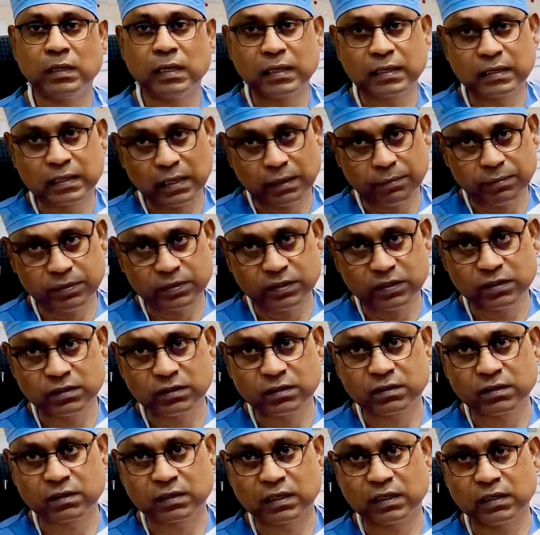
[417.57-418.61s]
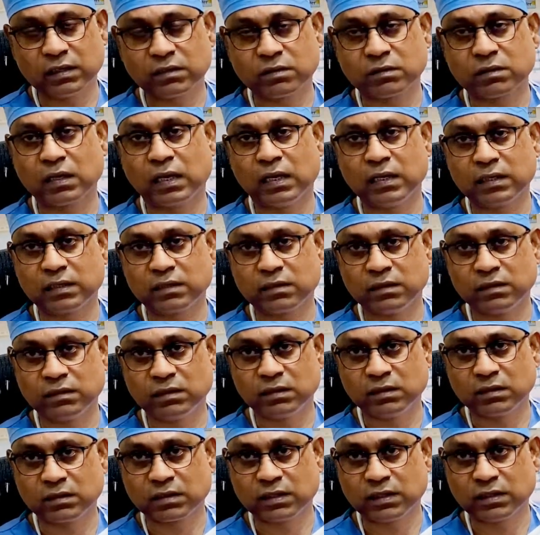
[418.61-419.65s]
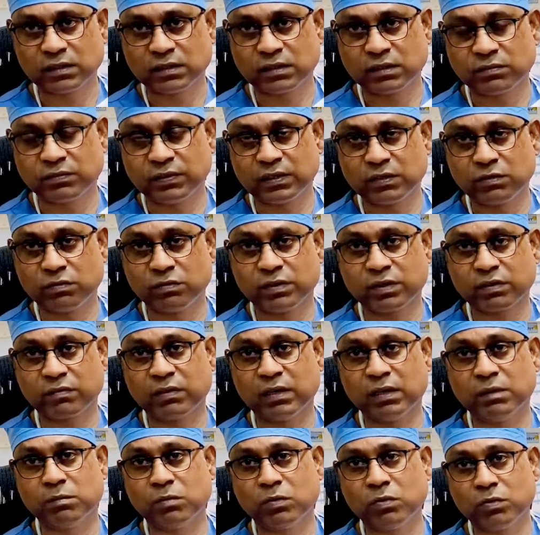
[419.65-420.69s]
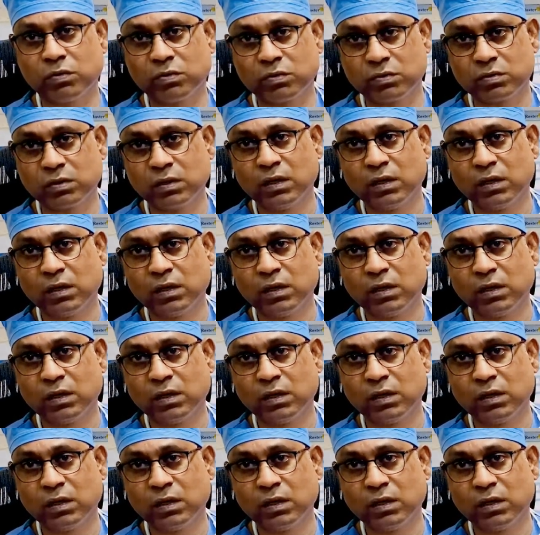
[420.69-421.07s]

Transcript: like cabbages case, cardiac surgeries cases where you require more